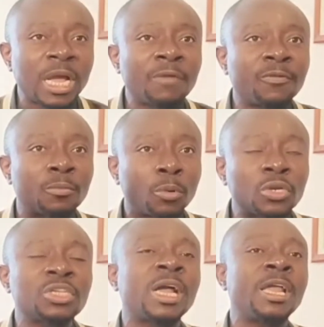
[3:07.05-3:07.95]
it's
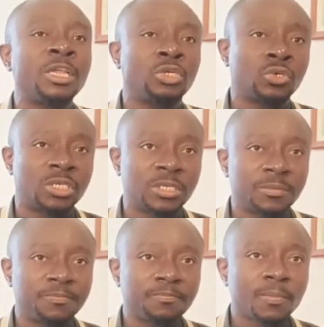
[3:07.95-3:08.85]
already
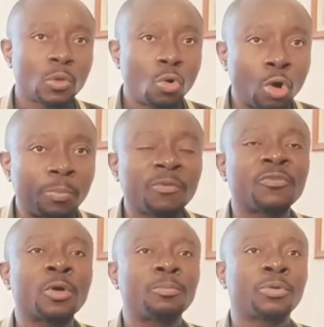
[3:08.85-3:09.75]
a
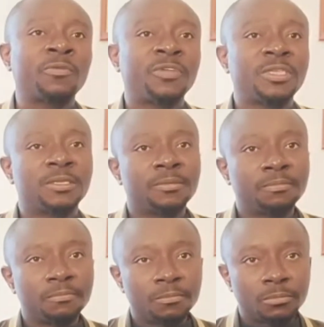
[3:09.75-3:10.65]
common virus
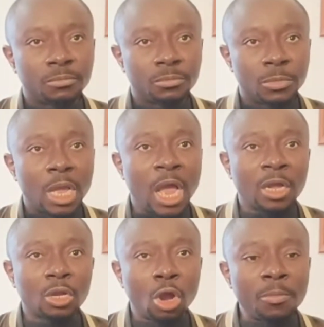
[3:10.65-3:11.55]

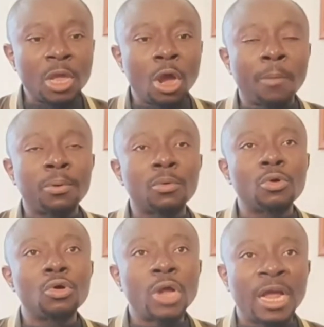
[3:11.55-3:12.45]
or illness among
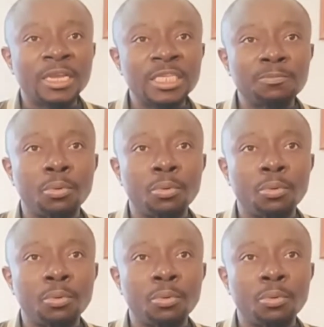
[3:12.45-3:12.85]
the people.